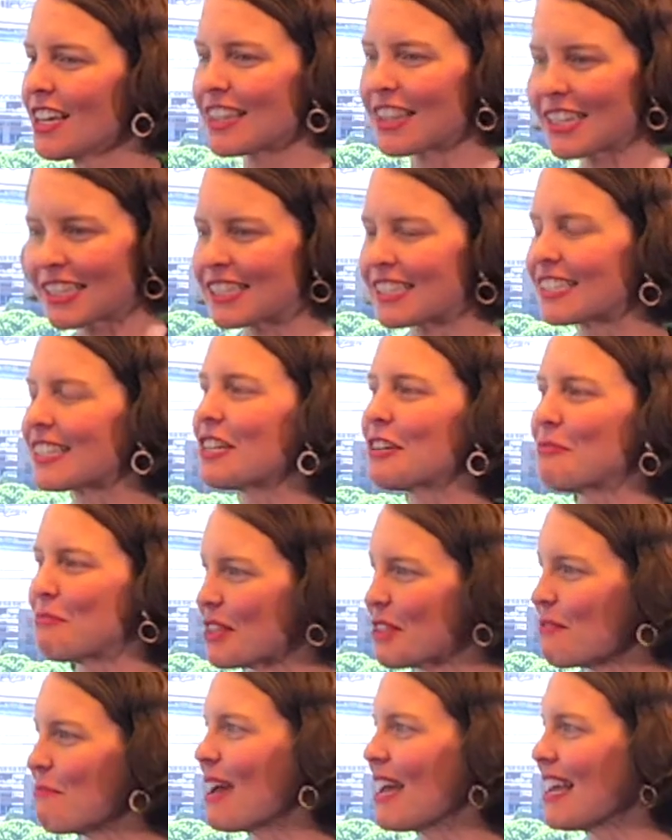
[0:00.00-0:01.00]
"This is going to
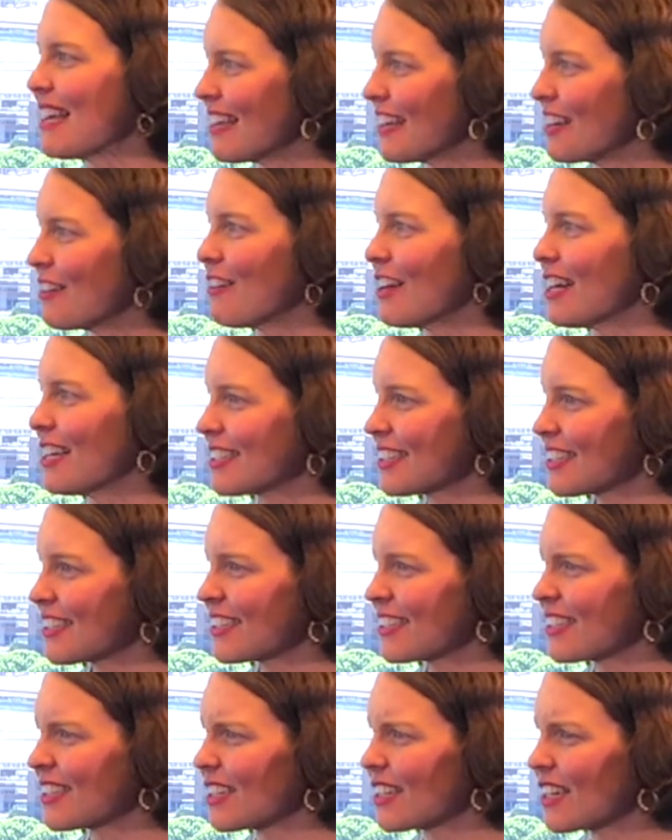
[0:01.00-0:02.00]
be the making of
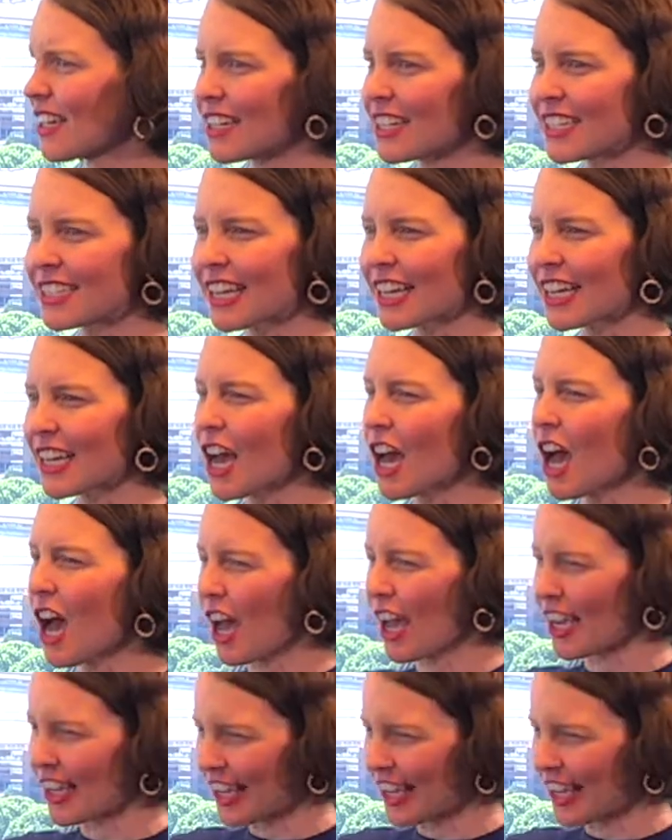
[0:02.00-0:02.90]
us." And he's like, "I